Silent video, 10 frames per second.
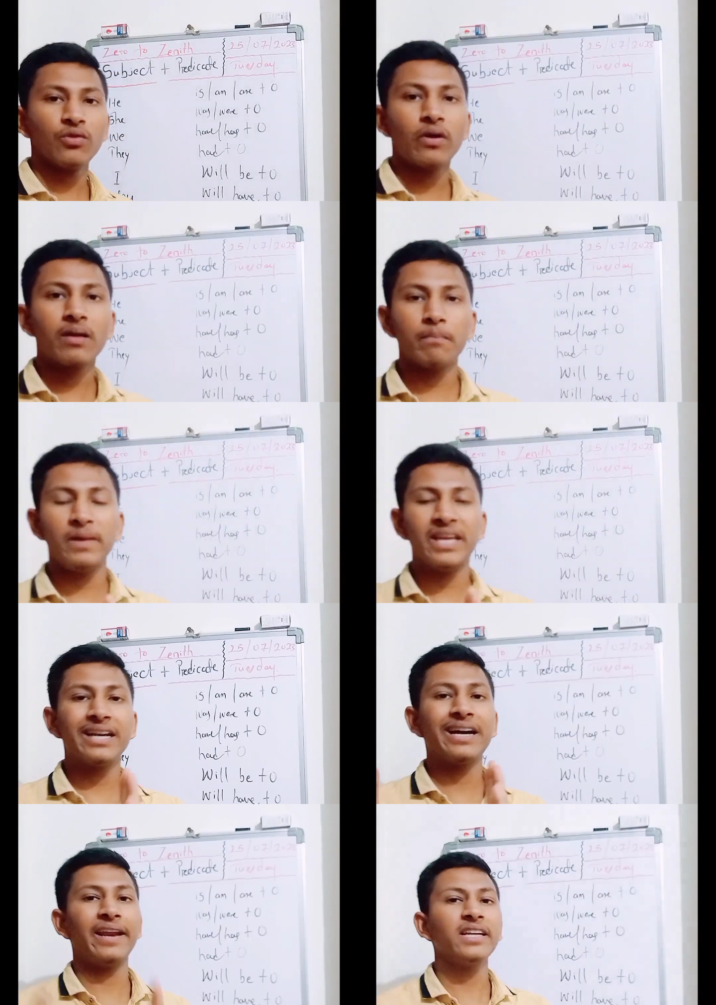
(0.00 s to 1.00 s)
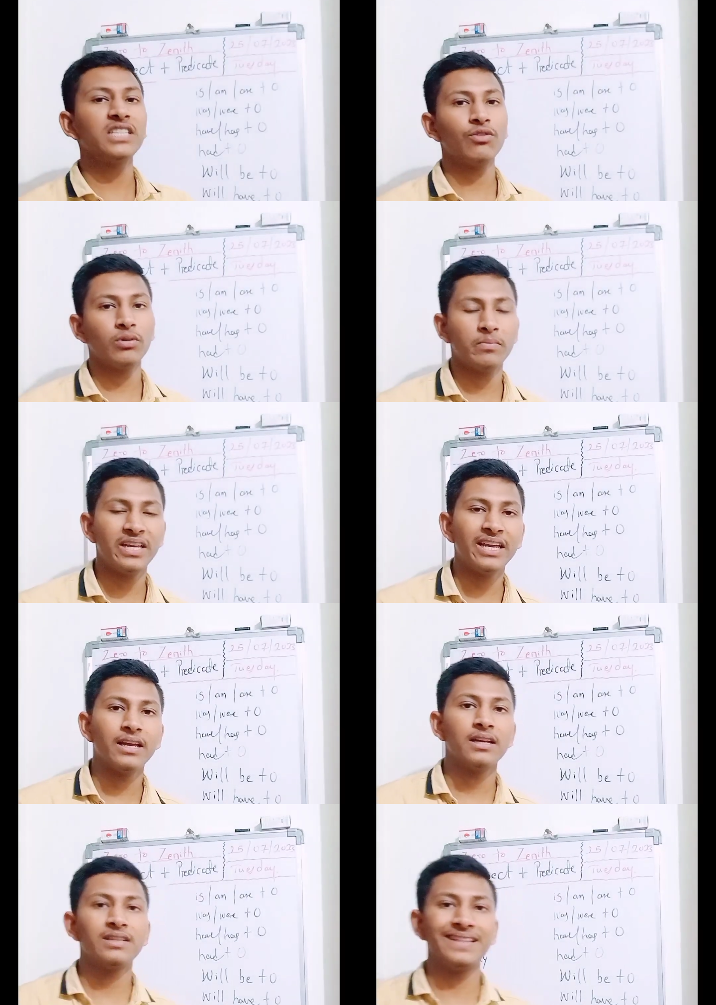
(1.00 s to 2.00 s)
you are being connected with me
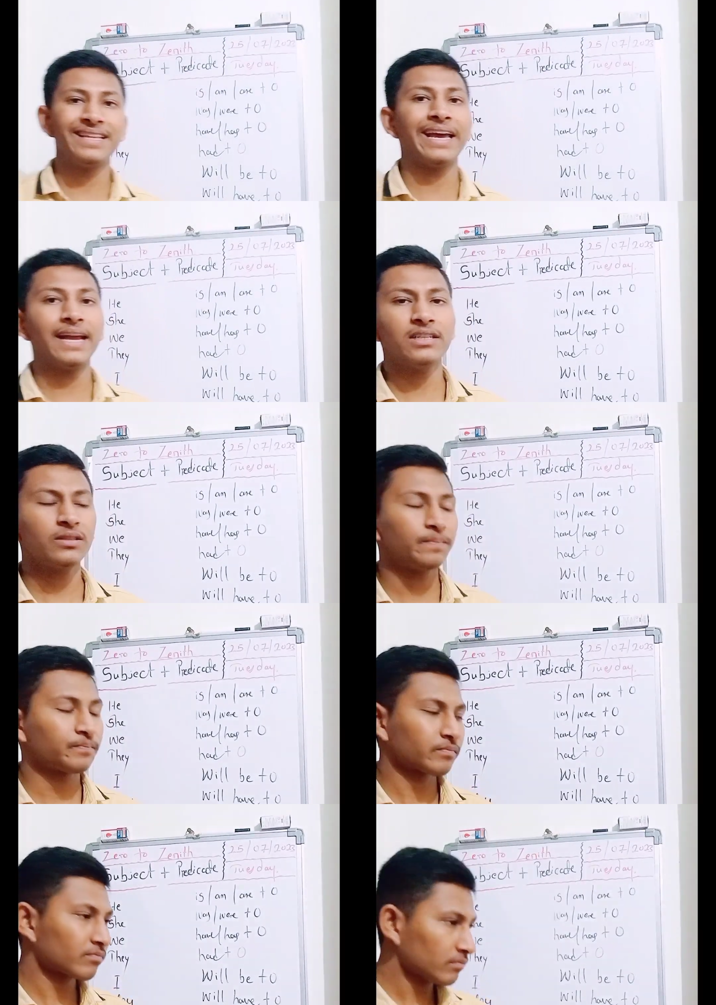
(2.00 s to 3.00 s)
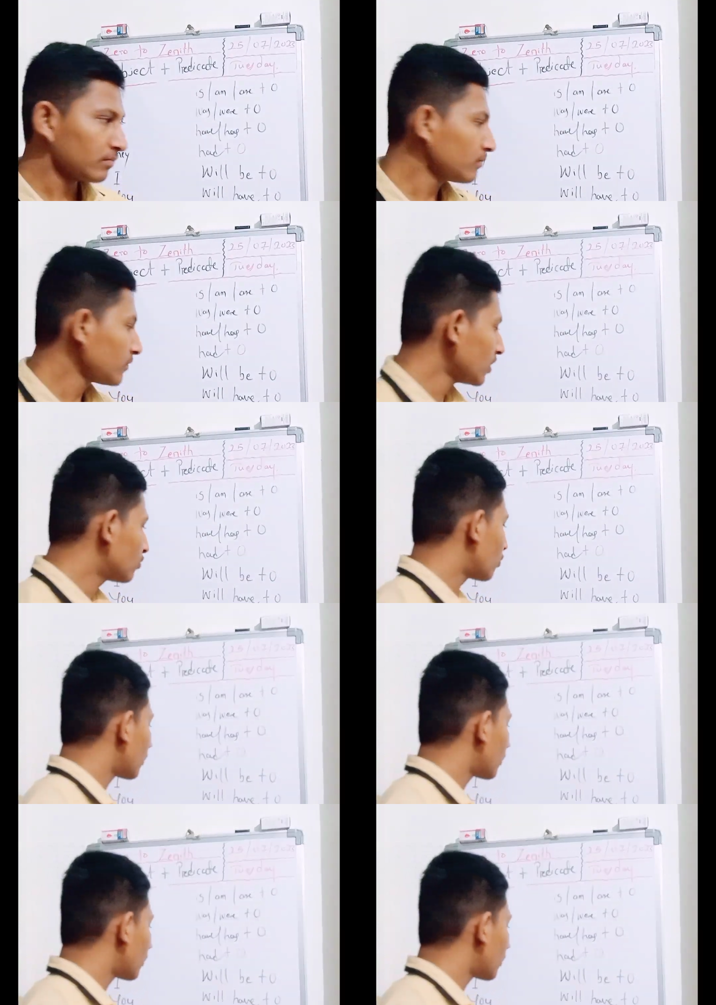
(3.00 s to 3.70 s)
till the end. So